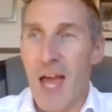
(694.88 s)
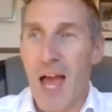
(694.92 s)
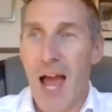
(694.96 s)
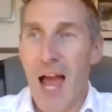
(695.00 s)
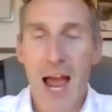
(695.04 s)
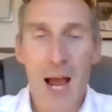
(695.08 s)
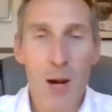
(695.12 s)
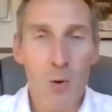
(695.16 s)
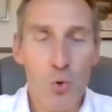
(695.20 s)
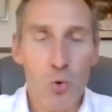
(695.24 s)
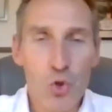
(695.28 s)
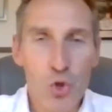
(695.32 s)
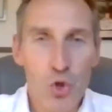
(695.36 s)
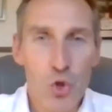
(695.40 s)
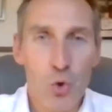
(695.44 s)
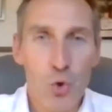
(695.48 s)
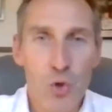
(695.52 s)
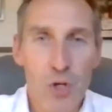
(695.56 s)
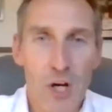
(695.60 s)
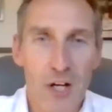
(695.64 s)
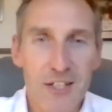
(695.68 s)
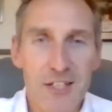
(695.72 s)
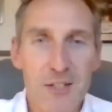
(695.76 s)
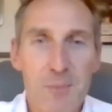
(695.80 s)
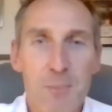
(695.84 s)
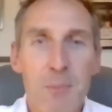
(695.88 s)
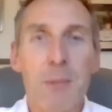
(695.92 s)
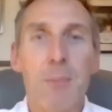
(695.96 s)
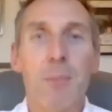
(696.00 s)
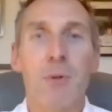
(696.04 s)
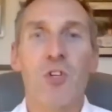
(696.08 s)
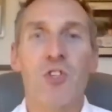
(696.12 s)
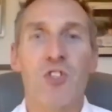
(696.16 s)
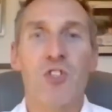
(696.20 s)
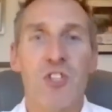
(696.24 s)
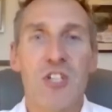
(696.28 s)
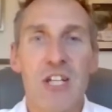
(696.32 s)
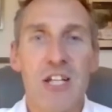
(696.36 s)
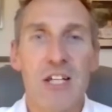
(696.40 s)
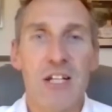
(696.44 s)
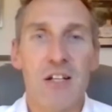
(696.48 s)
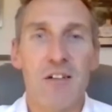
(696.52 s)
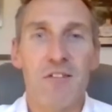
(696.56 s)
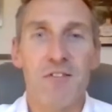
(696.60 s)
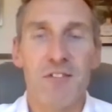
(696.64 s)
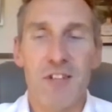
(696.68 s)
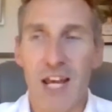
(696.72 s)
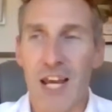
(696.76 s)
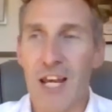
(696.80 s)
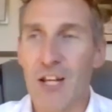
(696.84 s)
how would you like to be
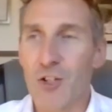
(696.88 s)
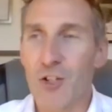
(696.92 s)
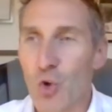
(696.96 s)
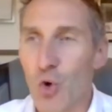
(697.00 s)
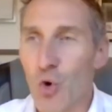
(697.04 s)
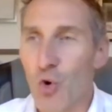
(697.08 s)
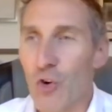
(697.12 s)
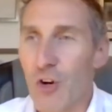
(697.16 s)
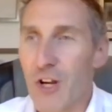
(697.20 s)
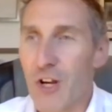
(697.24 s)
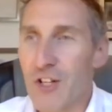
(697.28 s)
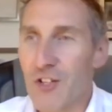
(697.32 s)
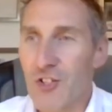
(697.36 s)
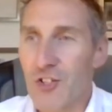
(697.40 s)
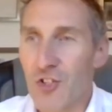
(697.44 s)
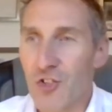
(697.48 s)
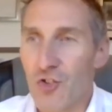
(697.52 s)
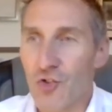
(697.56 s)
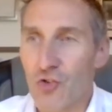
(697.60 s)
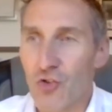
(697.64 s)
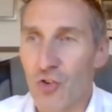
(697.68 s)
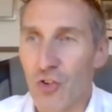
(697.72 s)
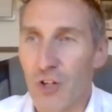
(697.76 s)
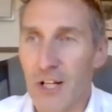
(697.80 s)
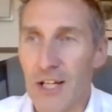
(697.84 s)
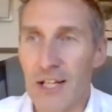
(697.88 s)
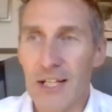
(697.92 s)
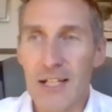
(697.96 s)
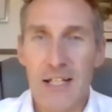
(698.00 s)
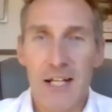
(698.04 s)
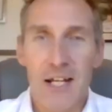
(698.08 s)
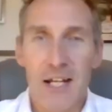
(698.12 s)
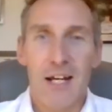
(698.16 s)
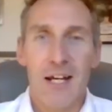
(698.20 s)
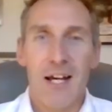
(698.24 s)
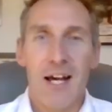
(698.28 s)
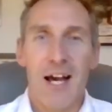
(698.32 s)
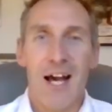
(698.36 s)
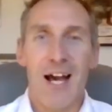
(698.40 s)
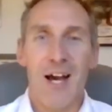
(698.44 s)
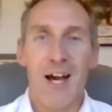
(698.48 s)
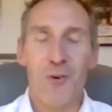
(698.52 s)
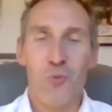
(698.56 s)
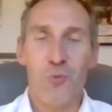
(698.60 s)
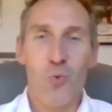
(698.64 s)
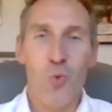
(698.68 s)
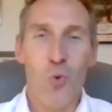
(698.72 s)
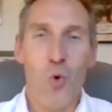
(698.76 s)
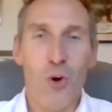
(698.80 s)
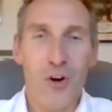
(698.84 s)
perceived in your industry?
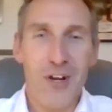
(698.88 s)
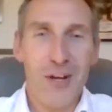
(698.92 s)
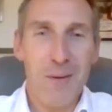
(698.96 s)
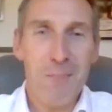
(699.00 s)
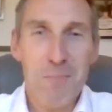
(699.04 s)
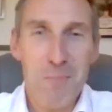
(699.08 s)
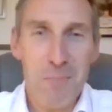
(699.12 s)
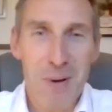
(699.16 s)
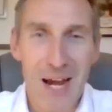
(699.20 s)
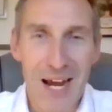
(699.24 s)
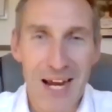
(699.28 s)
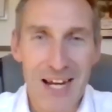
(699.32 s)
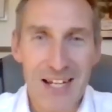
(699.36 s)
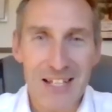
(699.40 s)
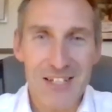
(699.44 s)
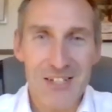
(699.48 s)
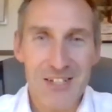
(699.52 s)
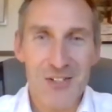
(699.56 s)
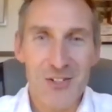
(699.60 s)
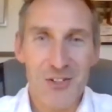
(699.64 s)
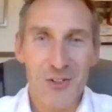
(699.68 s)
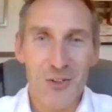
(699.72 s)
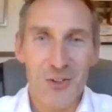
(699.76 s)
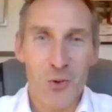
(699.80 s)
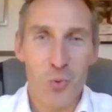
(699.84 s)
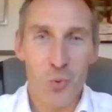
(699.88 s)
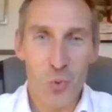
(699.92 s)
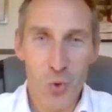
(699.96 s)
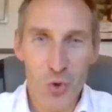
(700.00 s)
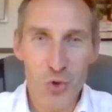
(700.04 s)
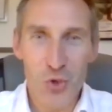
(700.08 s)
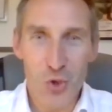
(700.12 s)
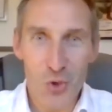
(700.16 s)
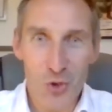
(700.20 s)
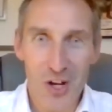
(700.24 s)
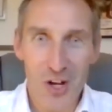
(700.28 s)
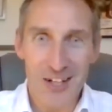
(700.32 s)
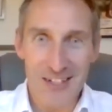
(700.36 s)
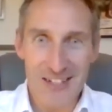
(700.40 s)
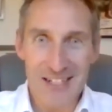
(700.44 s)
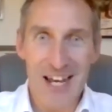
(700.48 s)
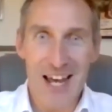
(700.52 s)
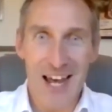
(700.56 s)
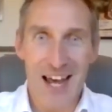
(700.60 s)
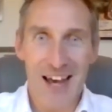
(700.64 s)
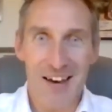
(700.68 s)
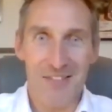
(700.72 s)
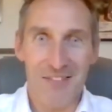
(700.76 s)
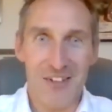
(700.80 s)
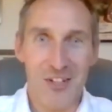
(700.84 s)
And what impact would you like to
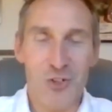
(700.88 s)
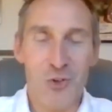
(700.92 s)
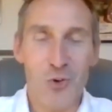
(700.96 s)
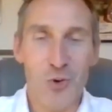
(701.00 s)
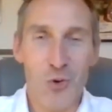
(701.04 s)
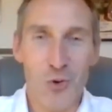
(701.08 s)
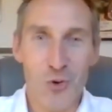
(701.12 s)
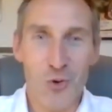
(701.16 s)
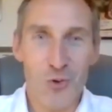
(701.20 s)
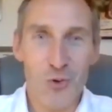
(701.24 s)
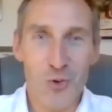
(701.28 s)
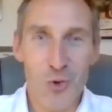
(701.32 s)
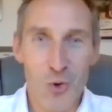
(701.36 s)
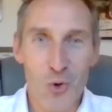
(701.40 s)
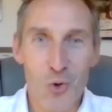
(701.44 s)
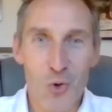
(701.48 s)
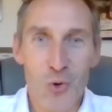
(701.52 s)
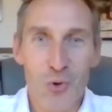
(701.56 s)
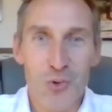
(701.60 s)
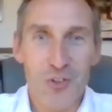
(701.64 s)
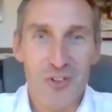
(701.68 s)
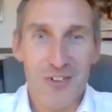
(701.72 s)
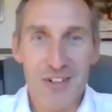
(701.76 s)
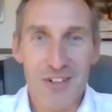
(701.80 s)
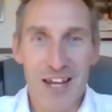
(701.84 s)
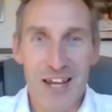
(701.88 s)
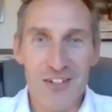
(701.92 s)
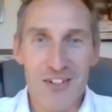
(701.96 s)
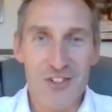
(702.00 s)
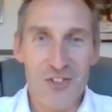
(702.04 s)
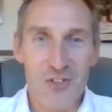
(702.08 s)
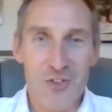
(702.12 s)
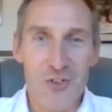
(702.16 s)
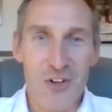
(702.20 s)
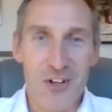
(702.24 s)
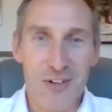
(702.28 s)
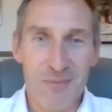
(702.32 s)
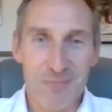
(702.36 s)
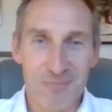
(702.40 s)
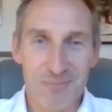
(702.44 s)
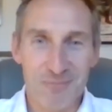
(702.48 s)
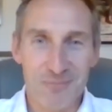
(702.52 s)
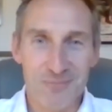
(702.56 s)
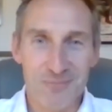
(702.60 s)
have in your industry?